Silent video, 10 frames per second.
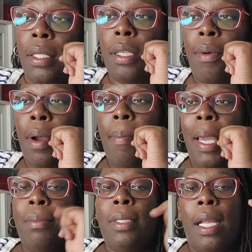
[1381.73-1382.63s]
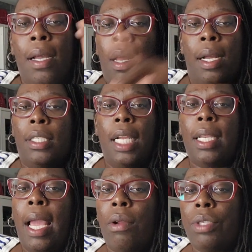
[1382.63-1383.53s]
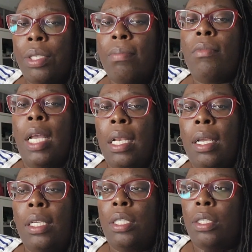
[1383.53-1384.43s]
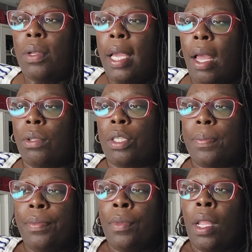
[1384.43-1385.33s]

And so um, Madam was like, uh, check the couch. Cut the cushions on the couch.